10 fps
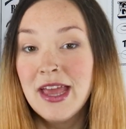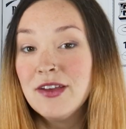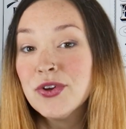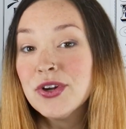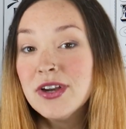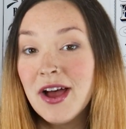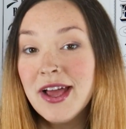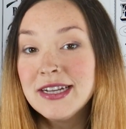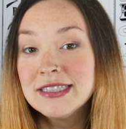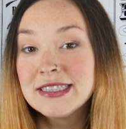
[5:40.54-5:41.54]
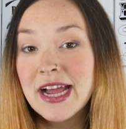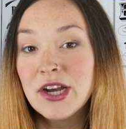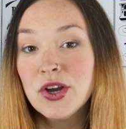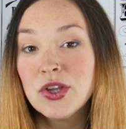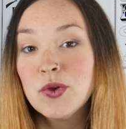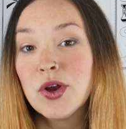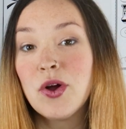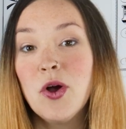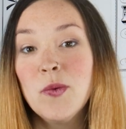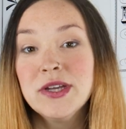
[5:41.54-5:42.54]
If you're not a designer, you can
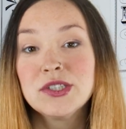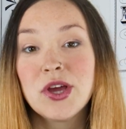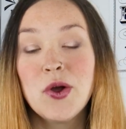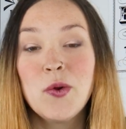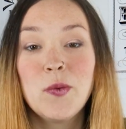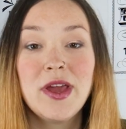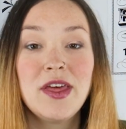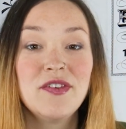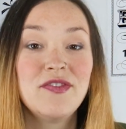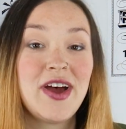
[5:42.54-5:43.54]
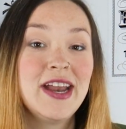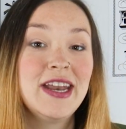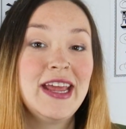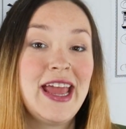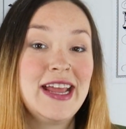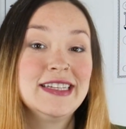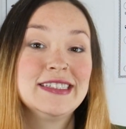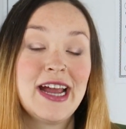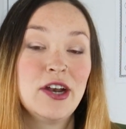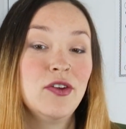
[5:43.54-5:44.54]
always go with finding a
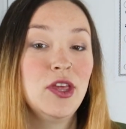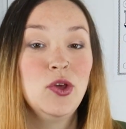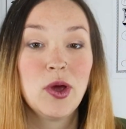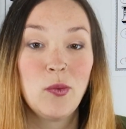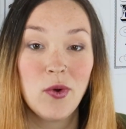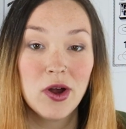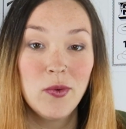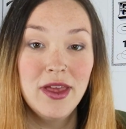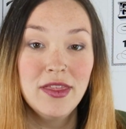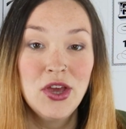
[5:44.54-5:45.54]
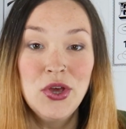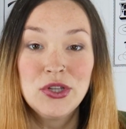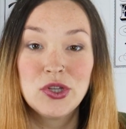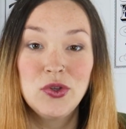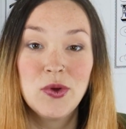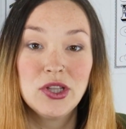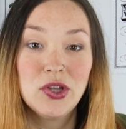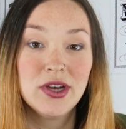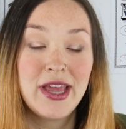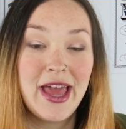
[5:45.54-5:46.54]
designer that you can work with. So you could
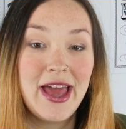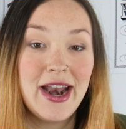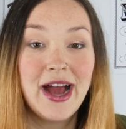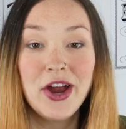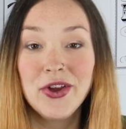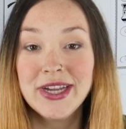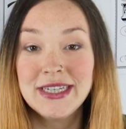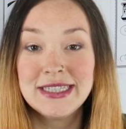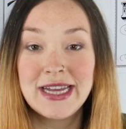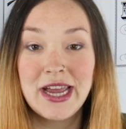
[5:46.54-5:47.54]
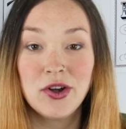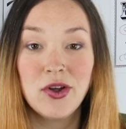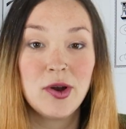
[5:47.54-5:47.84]
look at hiring a designer